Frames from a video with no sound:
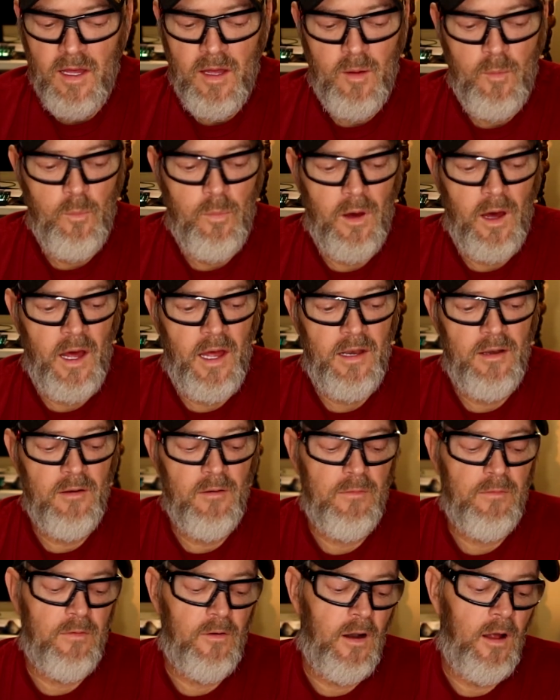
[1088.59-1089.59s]
But
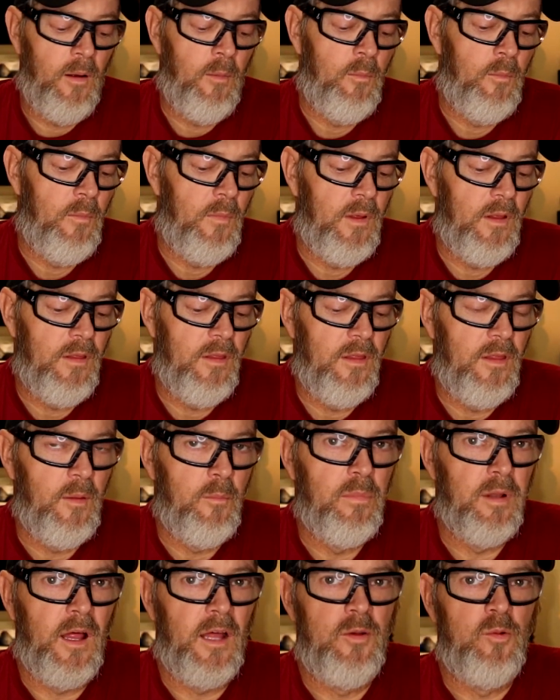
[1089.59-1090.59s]
from the
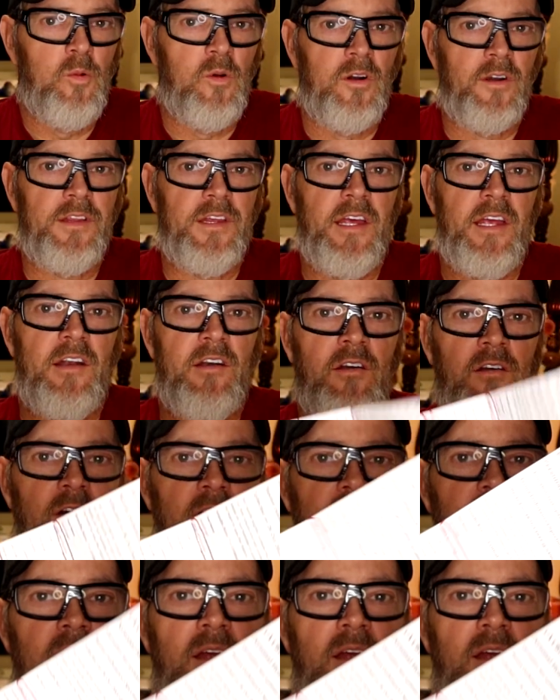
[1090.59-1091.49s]
blood work here,